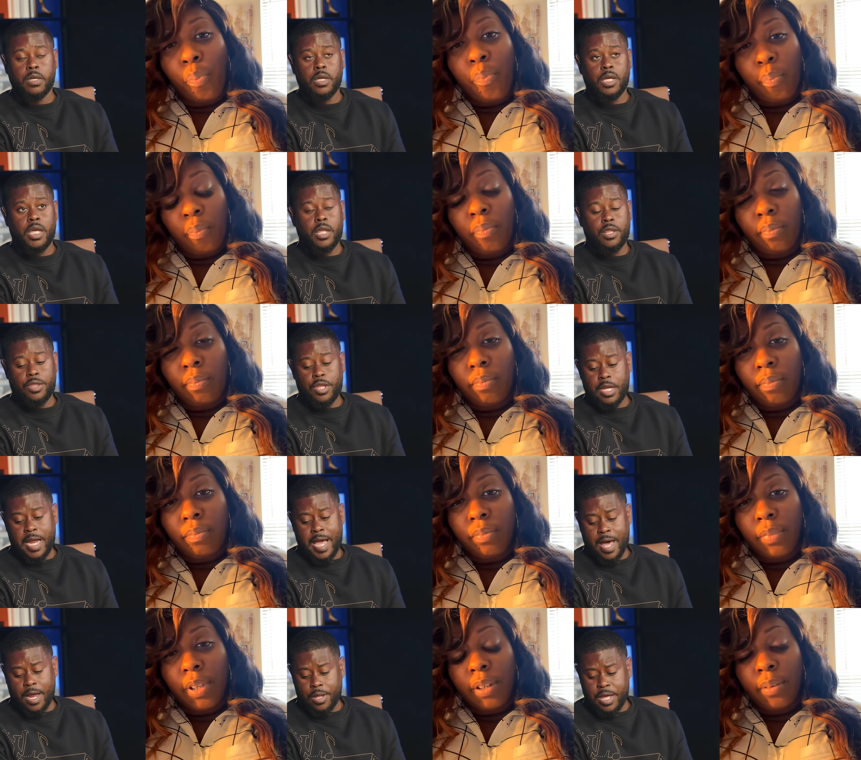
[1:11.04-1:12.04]
Speaker 1: And then
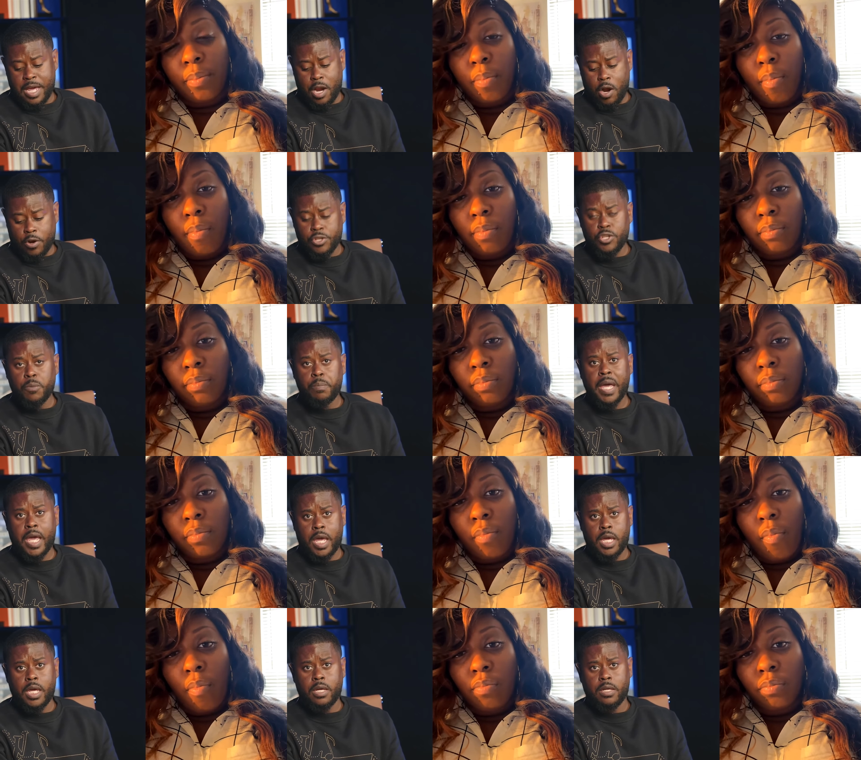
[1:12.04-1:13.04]
out of that, are you
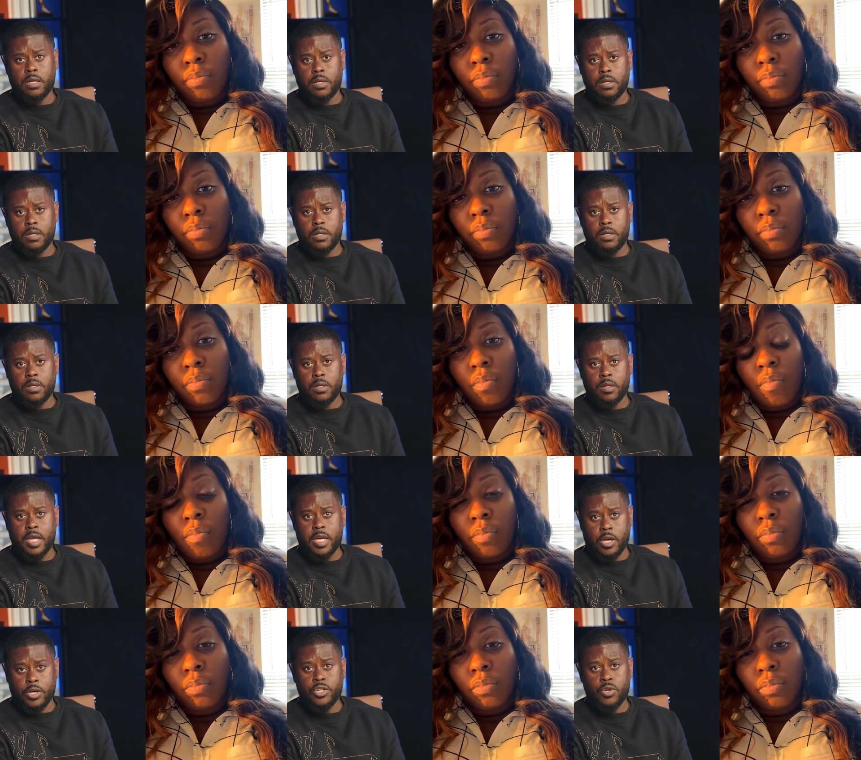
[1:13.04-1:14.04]
paying, like,
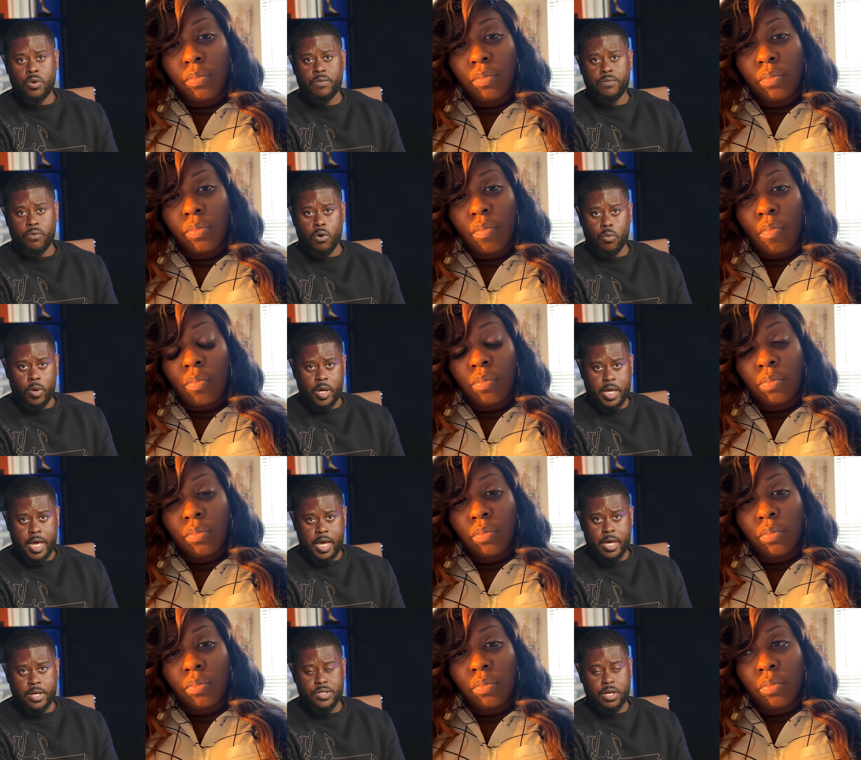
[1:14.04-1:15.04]
are you doing
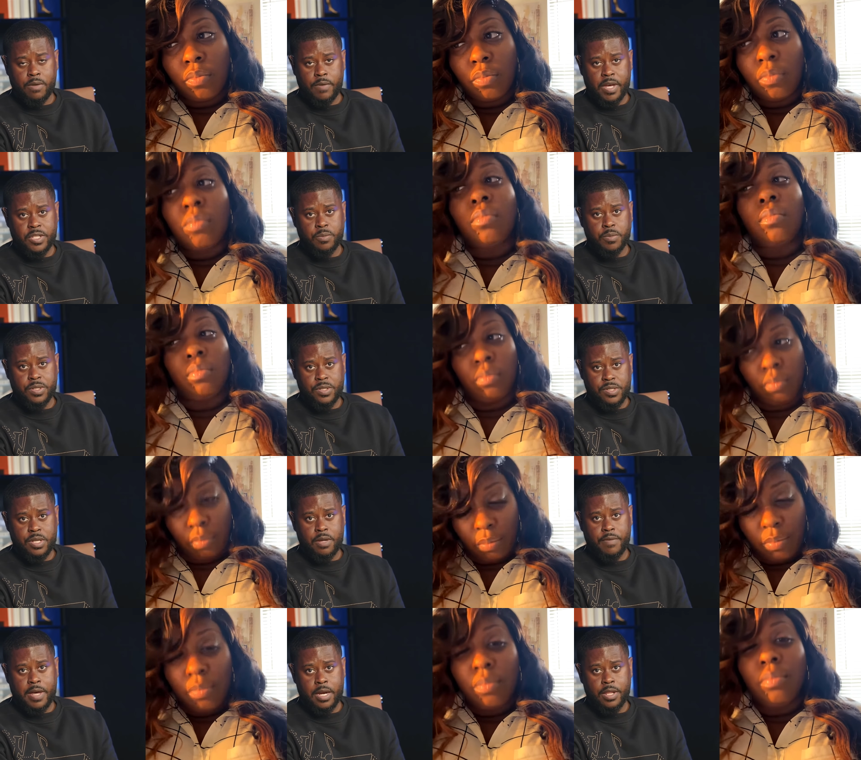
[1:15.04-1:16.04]
401ks and investments and
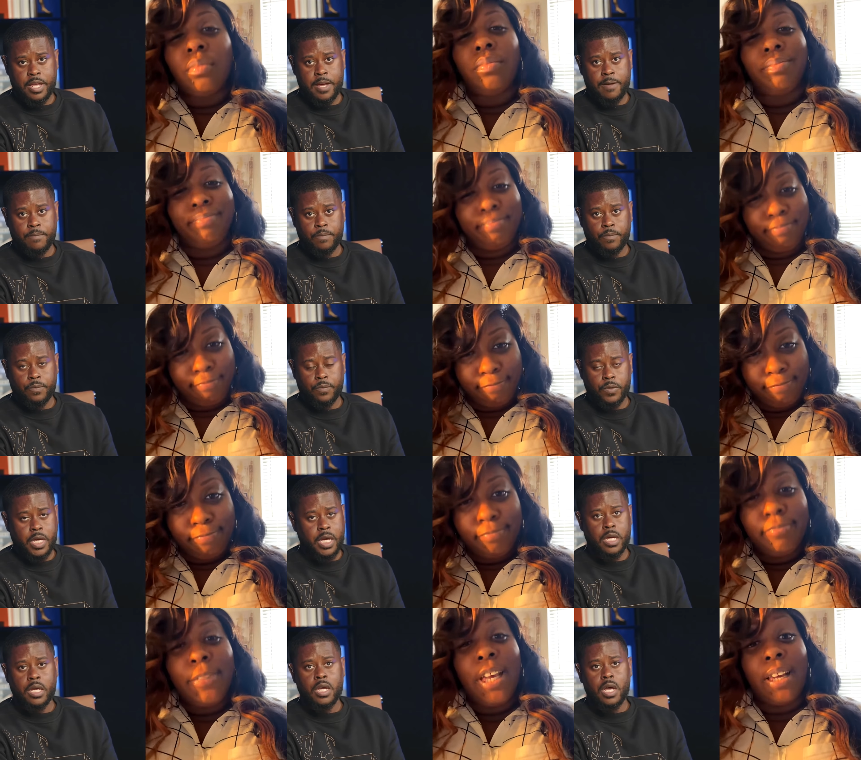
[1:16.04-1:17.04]
stuff out of that?
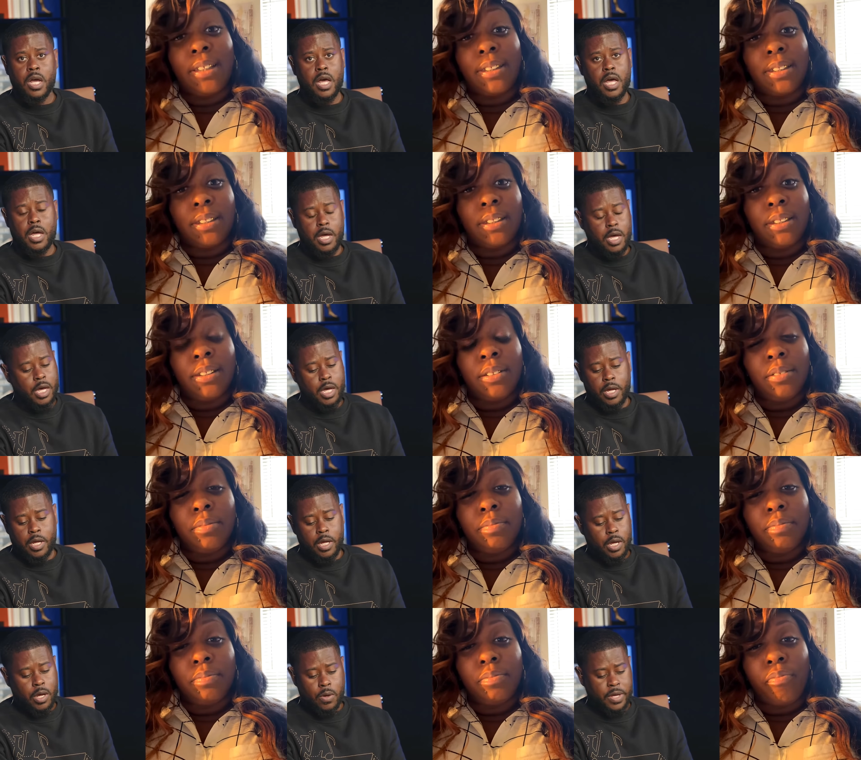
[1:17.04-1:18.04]
Okay.
Speaker 2: Yes.
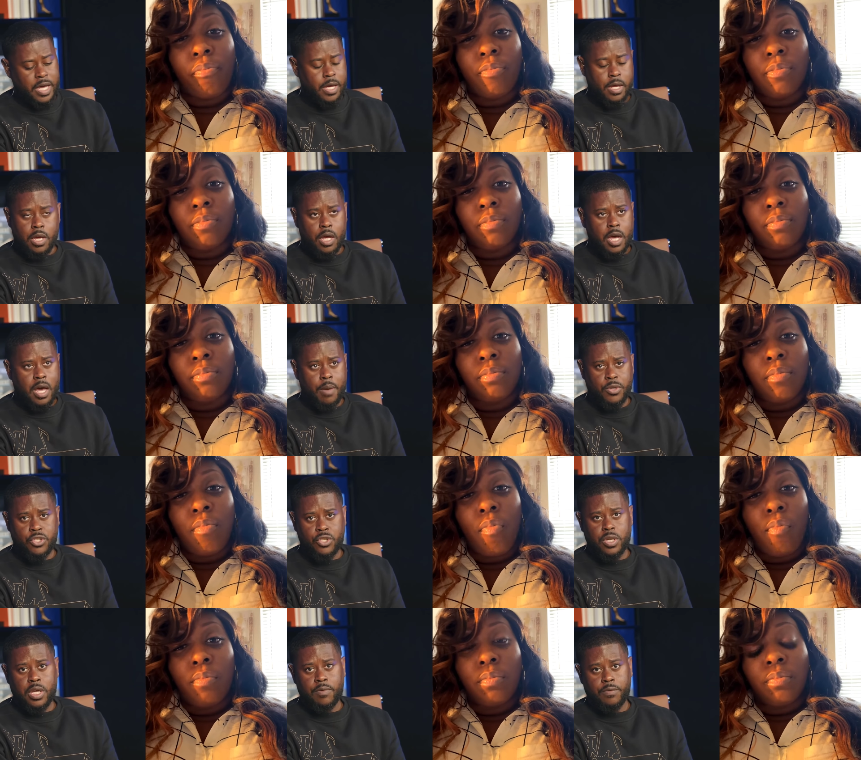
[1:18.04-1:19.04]
Speaker 1: Okay. How much are you
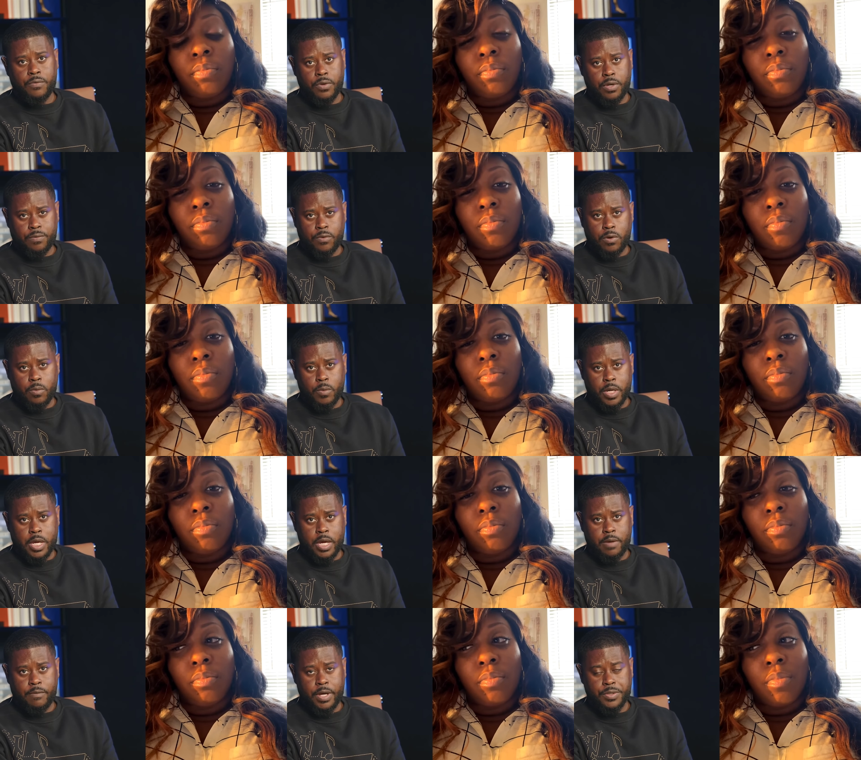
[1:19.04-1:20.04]
giving for your 401k
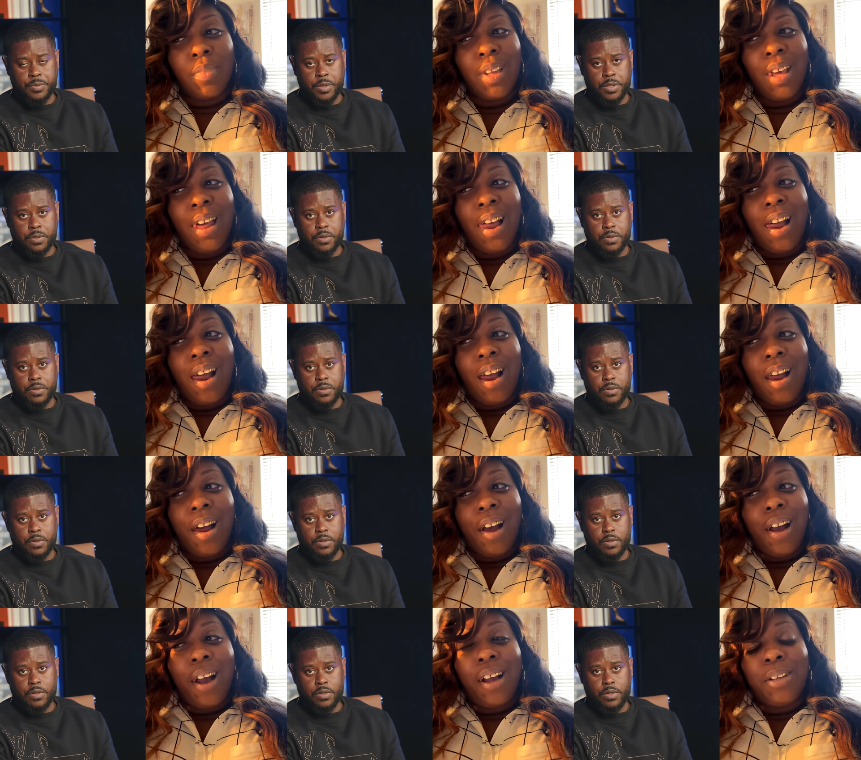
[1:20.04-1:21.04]
investment?
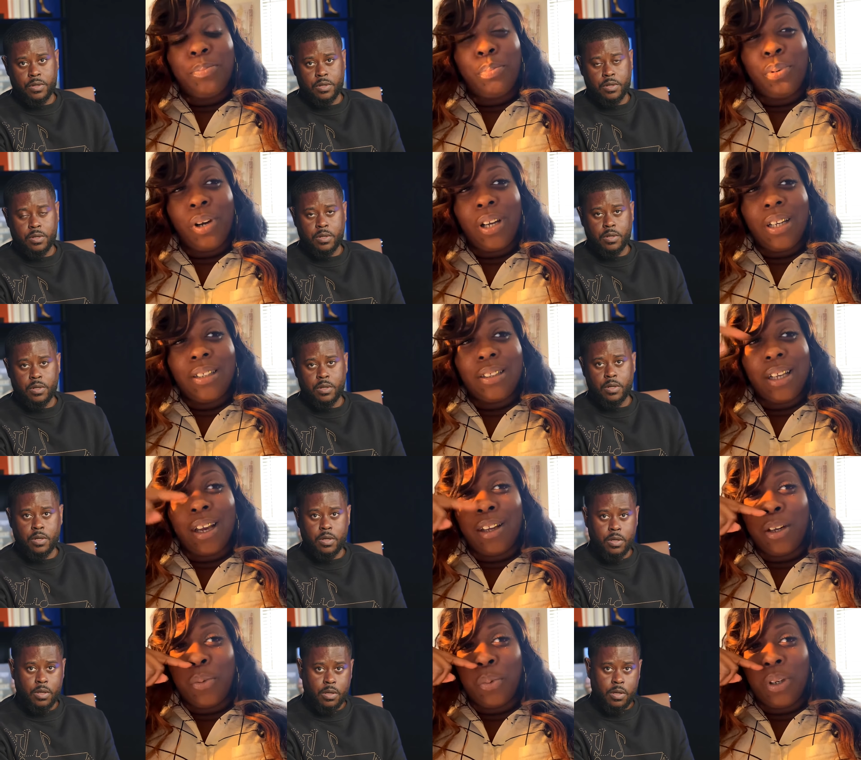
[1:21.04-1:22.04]
Speaker 2: I brought it
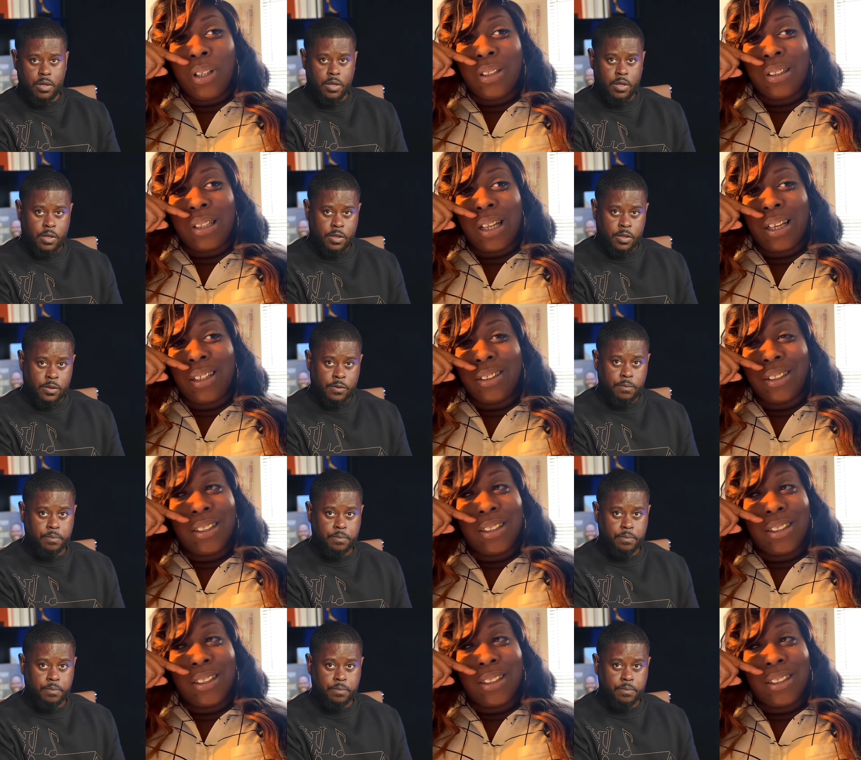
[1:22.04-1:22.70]
down. It was like